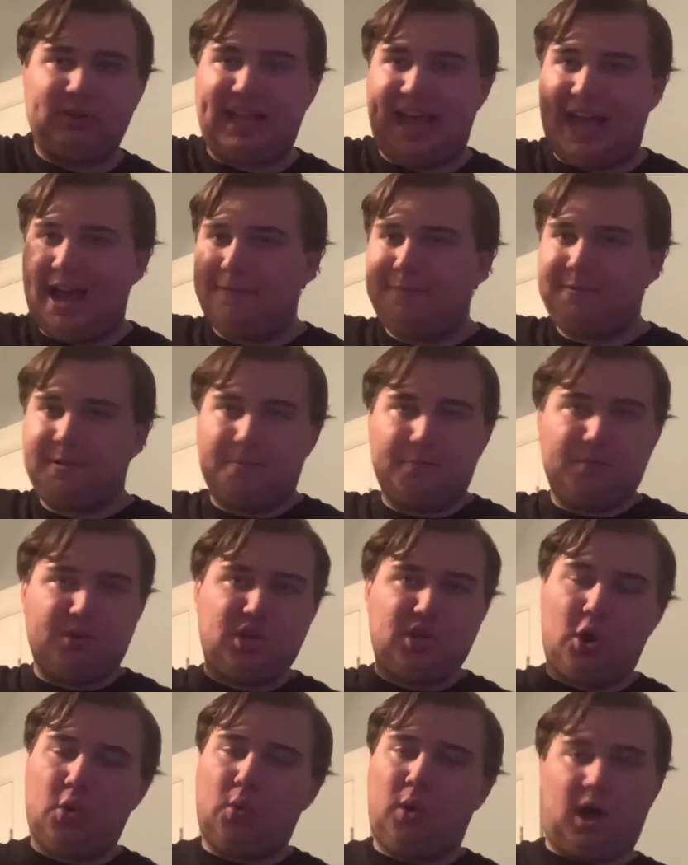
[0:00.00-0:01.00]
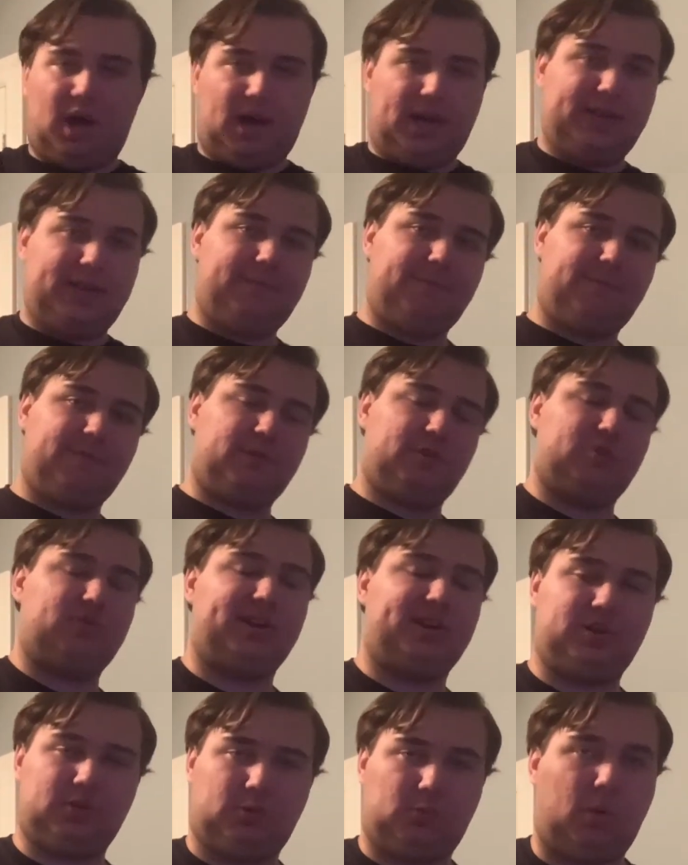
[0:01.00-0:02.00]
Have him go hunt for
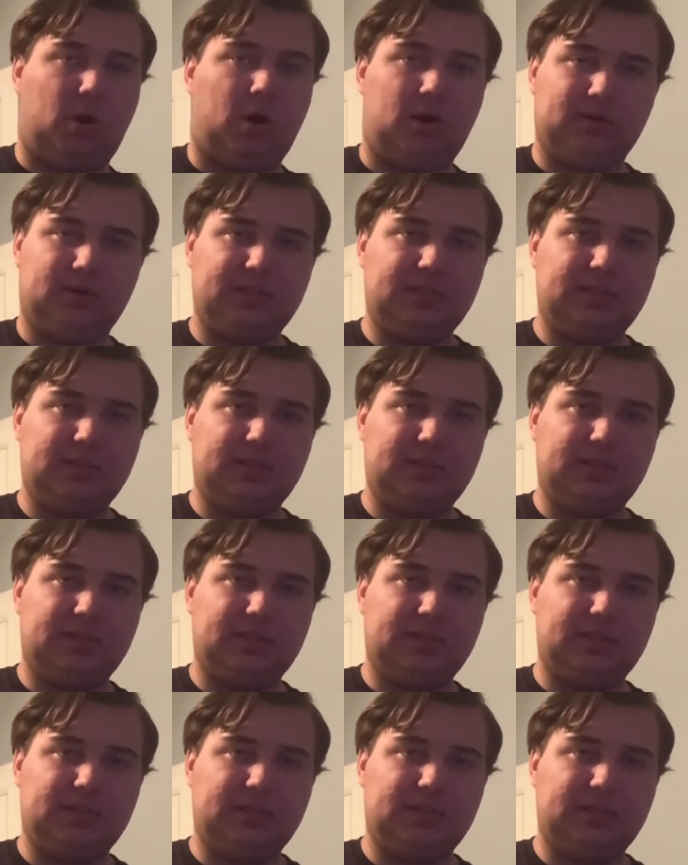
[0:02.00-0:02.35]
Grindelwald.